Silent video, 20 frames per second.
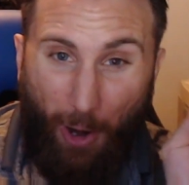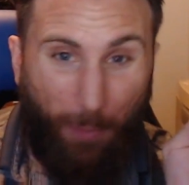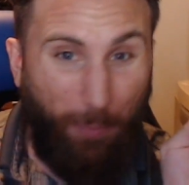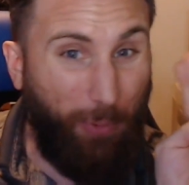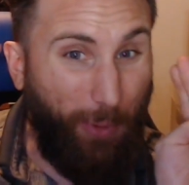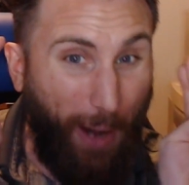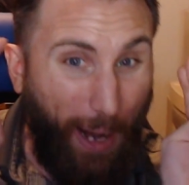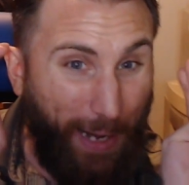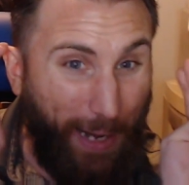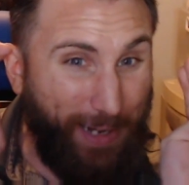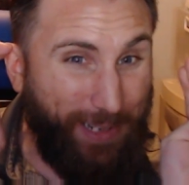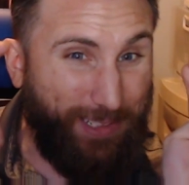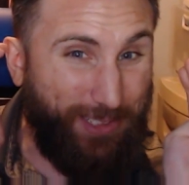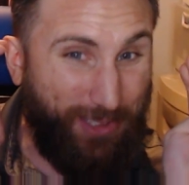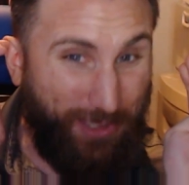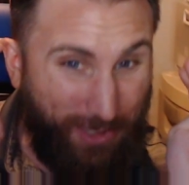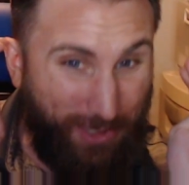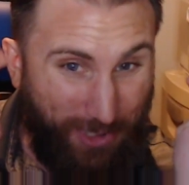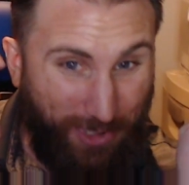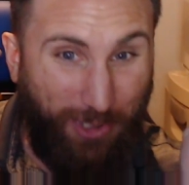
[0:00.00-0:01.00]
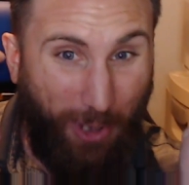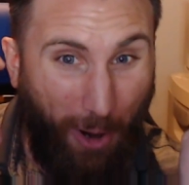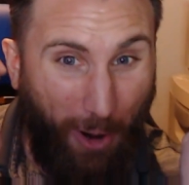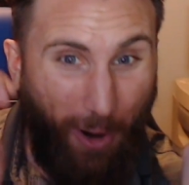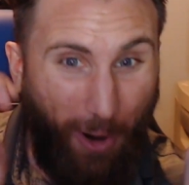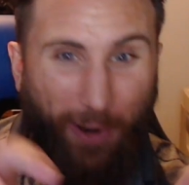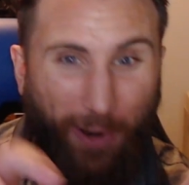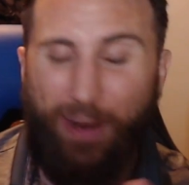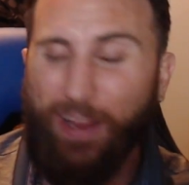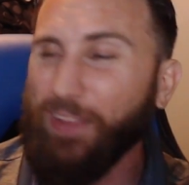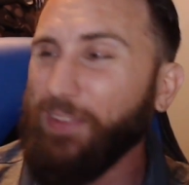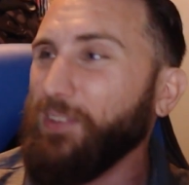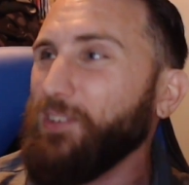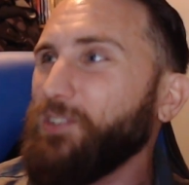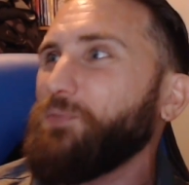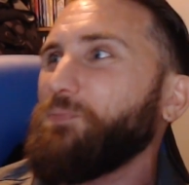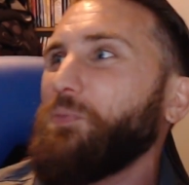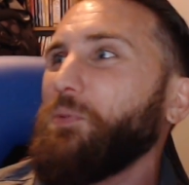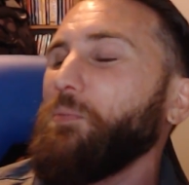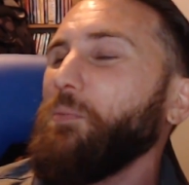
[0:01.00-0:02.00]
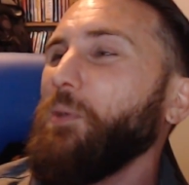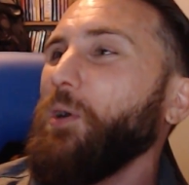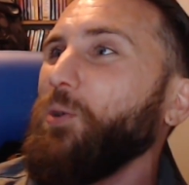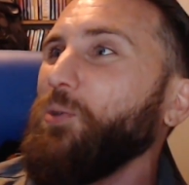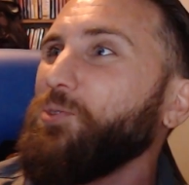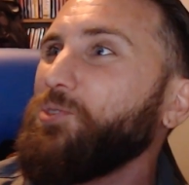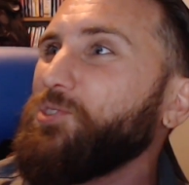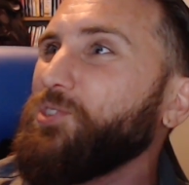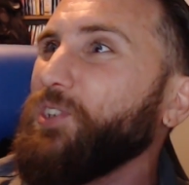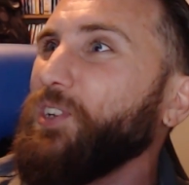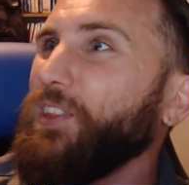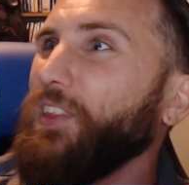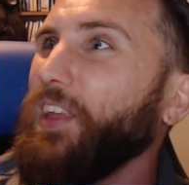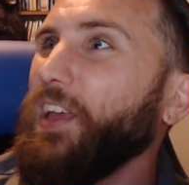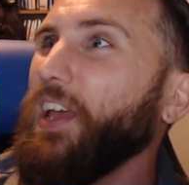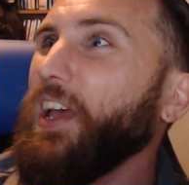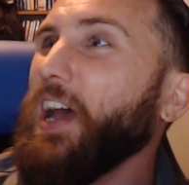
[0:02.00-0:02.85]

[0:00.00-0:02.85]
brightest star in this promotion.